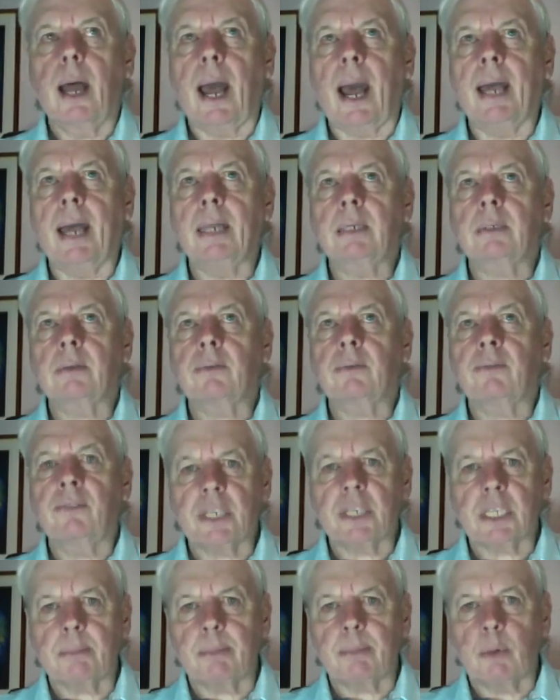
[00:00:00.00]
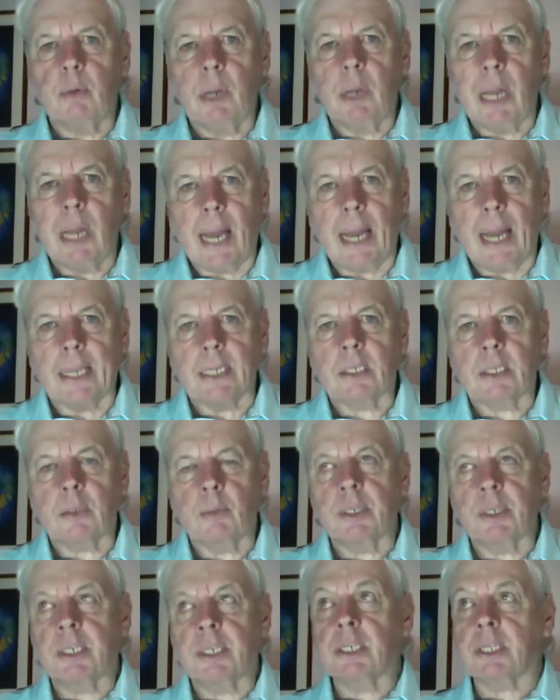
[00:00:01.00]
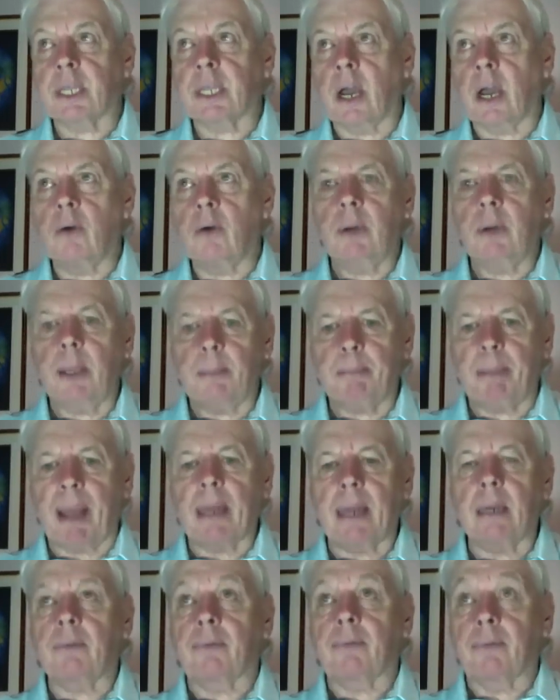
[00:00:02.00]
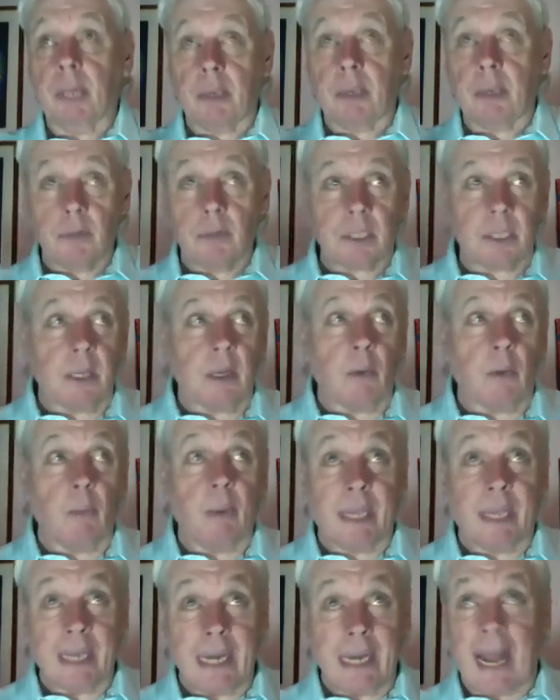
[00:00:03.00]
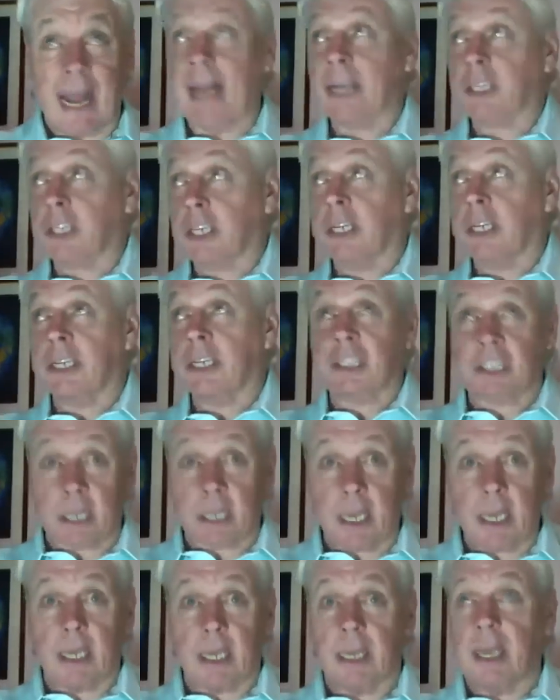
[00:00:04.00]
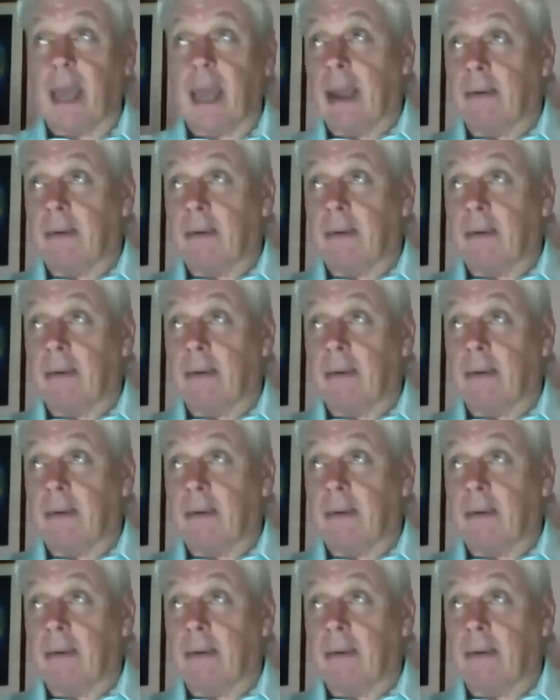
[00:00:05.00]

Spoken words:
And visible light, which is the only band of frequency that we can actually see,